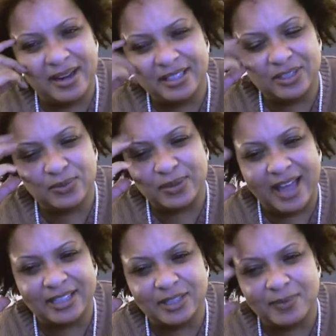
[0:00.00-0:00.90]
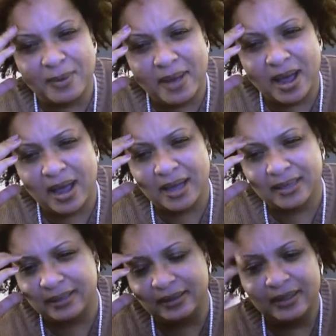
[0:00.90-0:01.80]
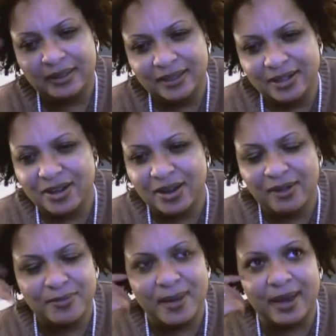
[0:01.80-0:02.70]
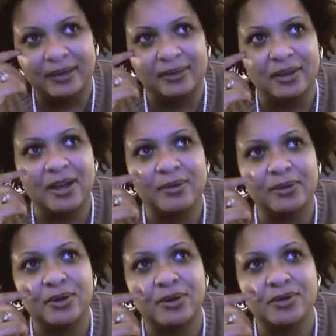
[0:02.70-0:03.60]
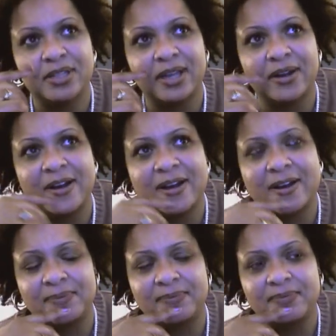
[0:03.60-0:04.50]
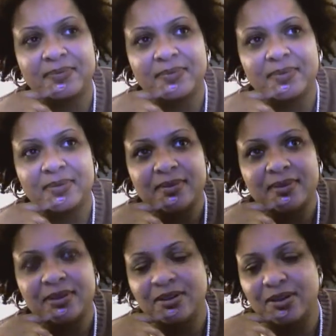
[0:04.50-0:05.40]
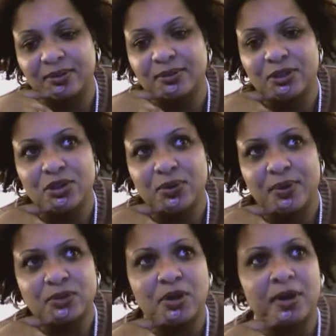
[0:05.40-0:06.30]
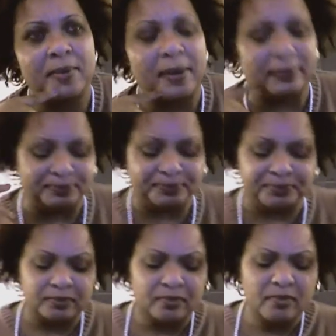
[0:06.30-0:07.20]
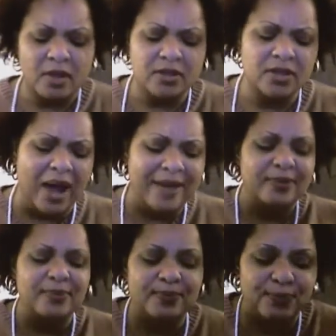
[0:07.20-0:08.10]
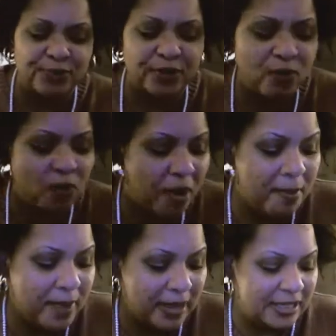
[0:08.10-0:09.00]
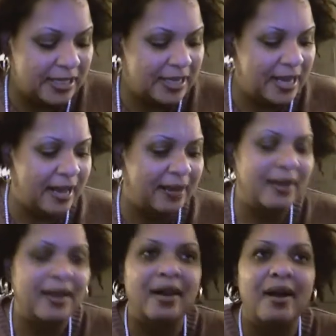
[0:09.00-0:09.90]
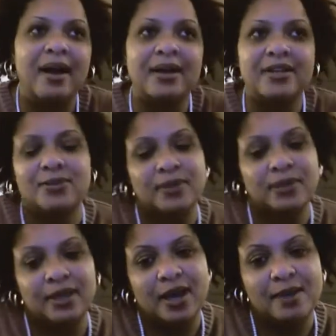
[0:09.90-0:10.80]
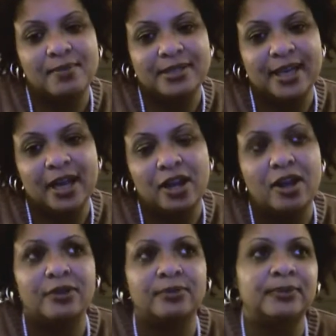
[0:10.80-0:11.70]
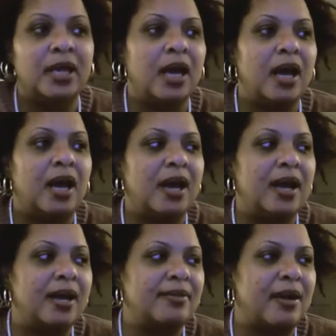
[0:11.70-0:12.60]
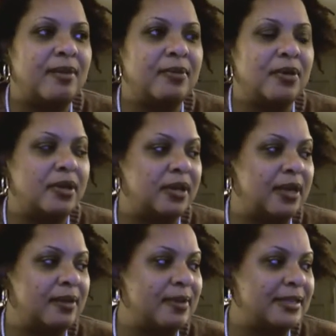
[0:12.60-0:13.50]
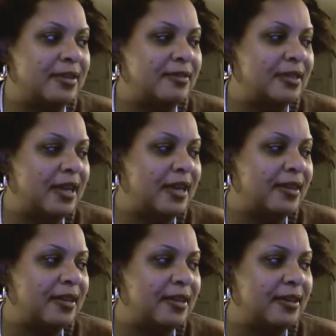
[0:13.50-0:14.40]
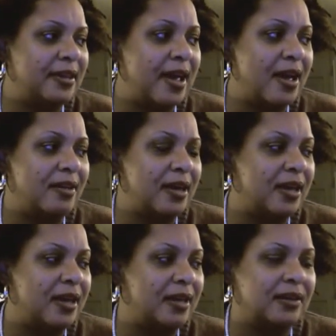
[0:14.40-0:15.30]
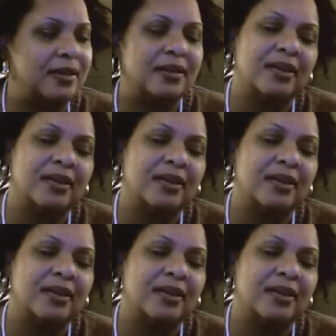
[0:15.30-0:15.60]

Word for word: it just relaxes my mind, and you know, everybody um, who goes there, um, you know, you know what I'm talking about. So I didn't really want much today. I just wanted to come and say hello. Uh, I'm gonna get myself together here now and